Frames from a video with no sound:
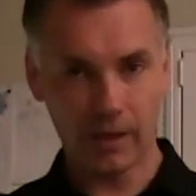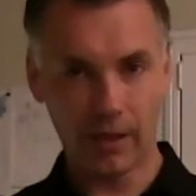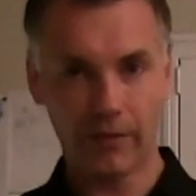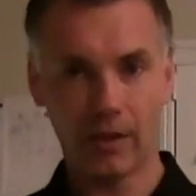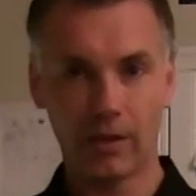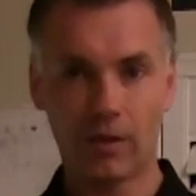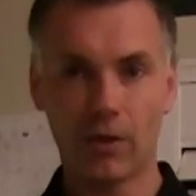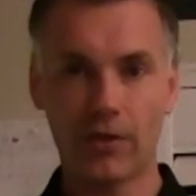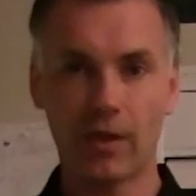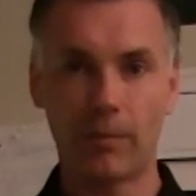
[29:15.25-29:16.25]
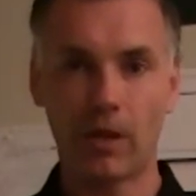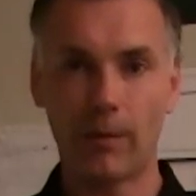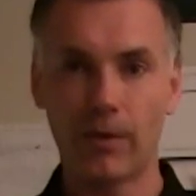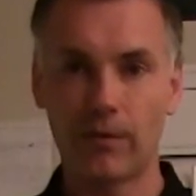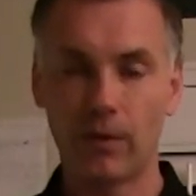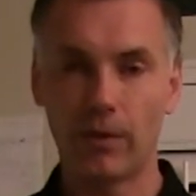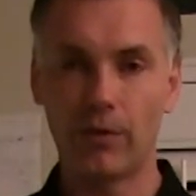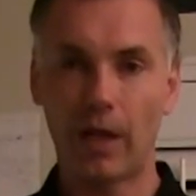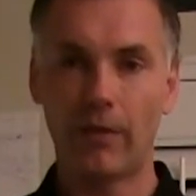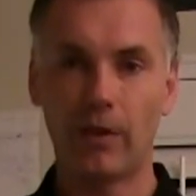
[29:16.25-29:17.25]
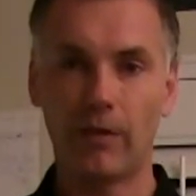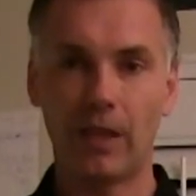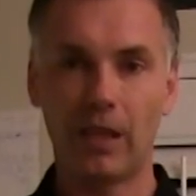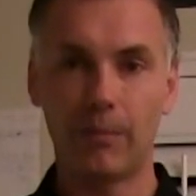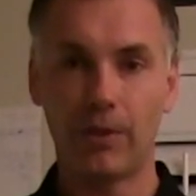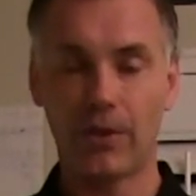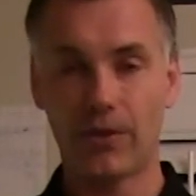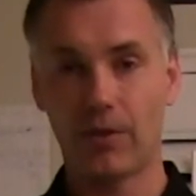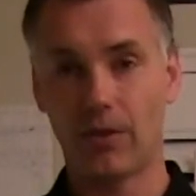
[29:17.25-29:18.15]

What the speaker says: and I think it caused some problems for driver developers,